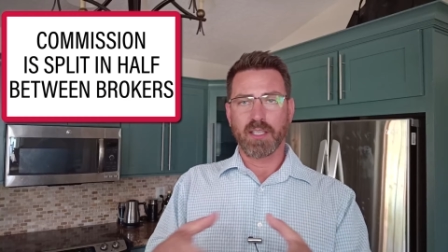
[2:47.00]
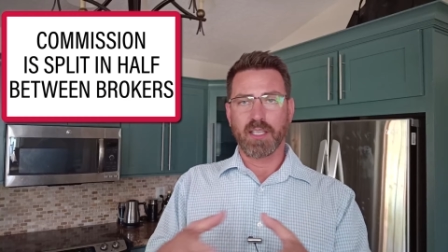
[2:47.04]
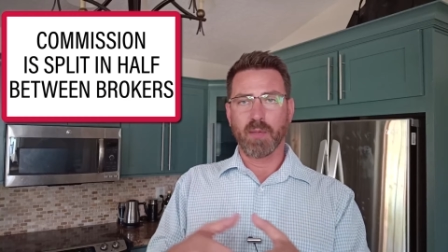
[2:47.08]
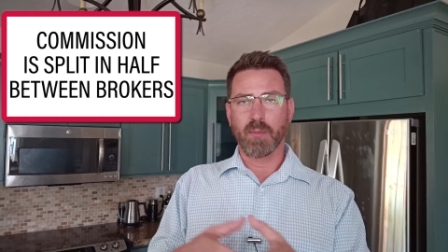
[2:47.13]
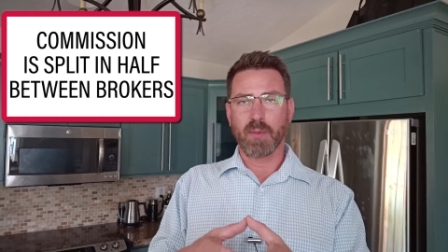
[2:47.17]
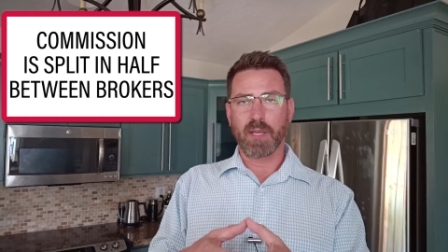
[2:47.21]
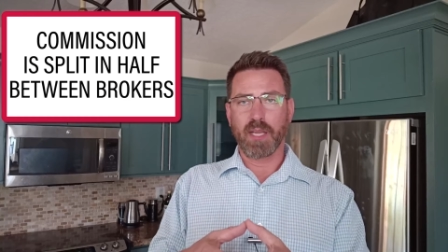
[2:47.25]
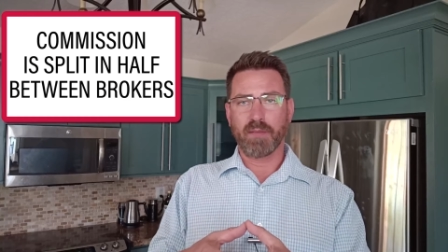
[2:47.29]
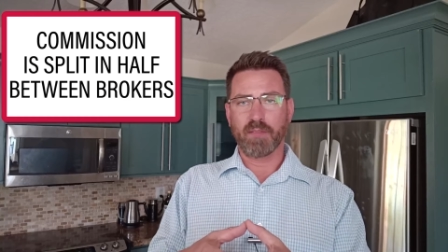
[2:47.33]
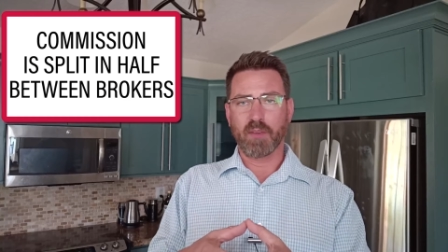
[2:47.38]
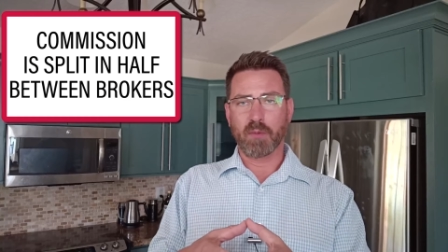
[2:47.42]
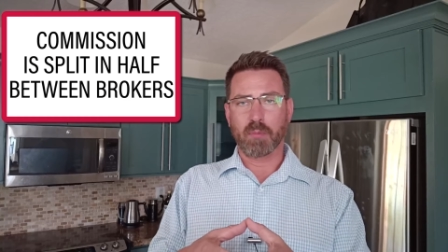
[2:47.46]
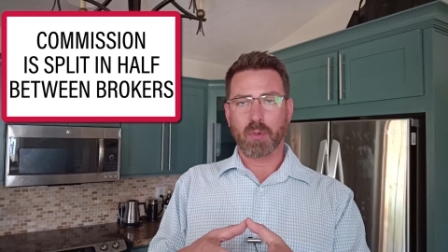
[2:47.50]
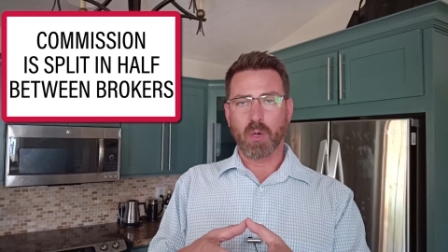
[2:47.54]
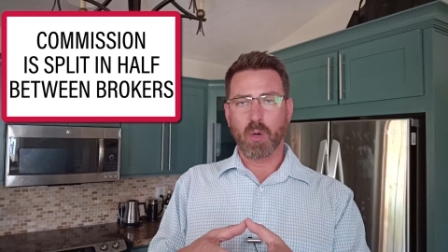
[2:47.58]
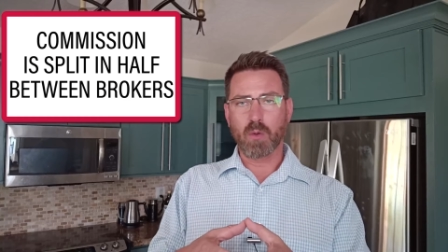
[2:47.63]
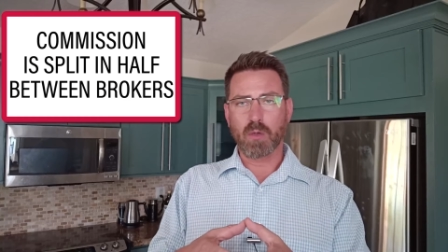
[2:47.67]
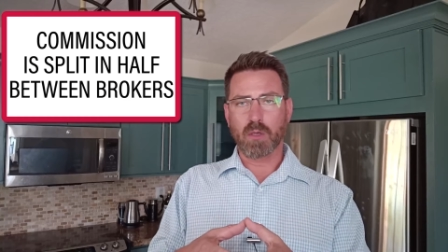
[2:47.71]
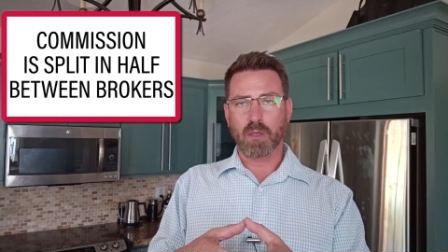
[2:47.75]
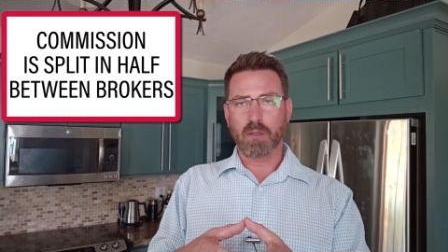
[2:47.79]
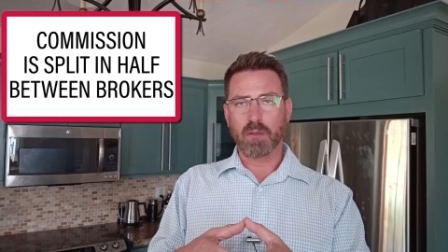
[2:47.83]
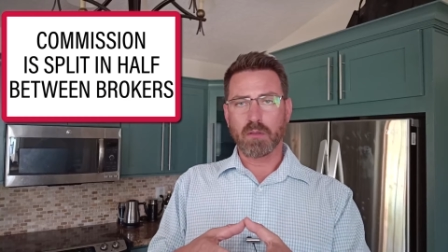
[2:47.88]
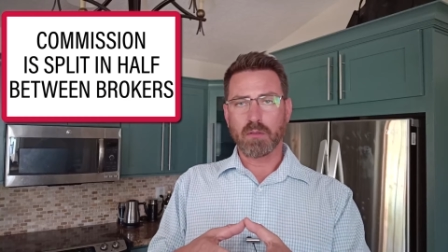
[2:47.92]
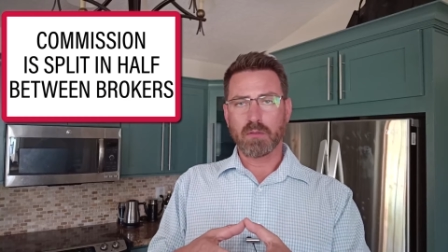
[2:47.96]
Then we have the
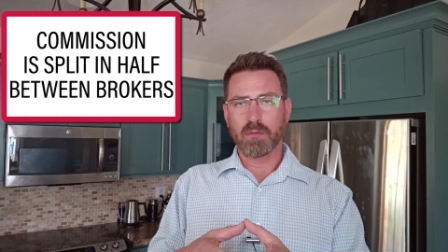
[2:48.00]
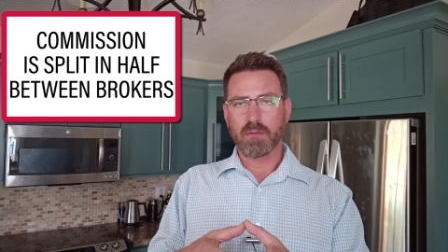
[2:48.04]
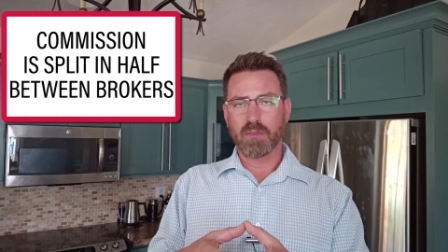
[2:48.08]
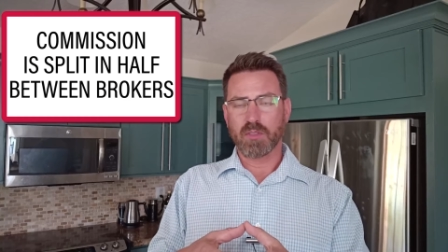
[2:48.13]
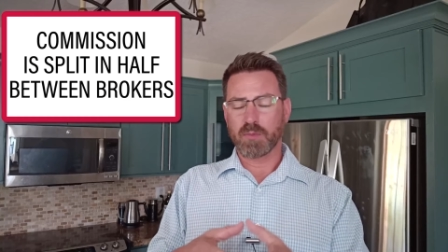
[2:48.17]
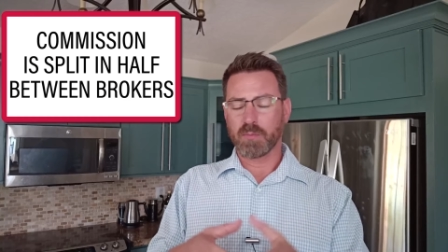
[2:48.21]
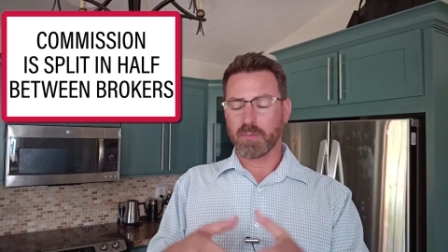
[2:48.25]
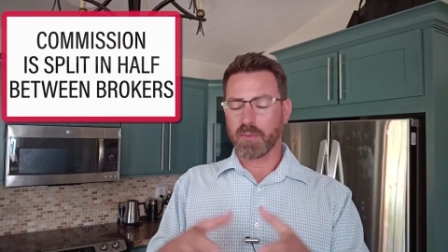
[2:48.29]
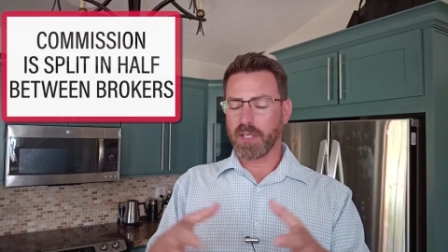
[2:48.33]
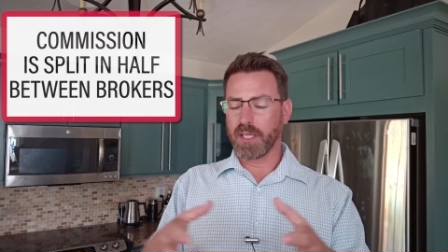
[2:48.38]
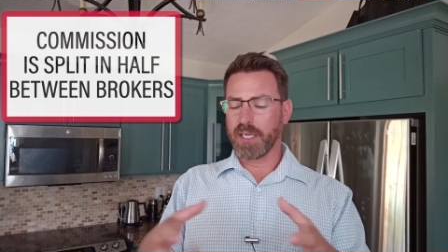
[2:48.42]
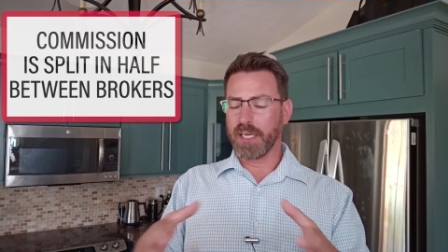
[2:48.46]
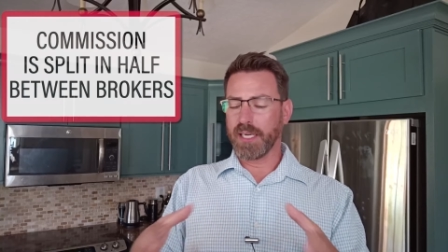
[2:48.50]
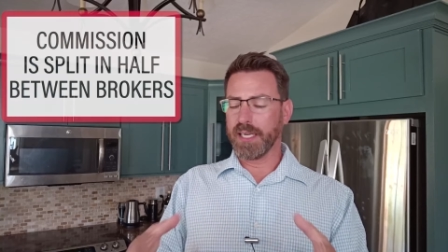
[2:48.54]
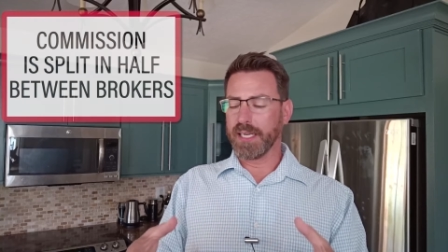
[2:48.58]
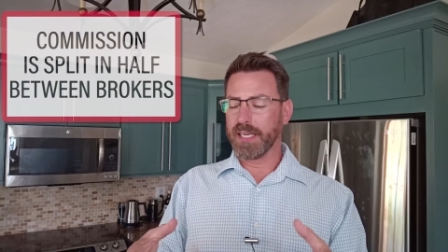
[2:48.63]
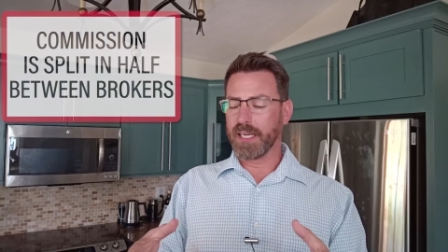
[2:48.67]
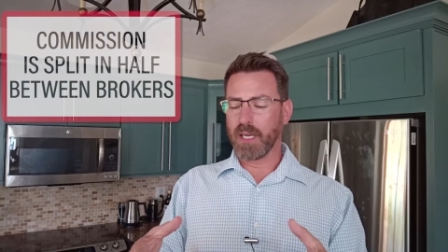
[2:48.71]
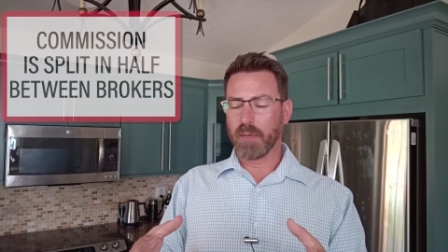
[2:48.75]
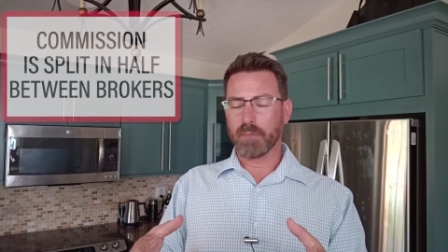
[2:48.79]
broker splitting it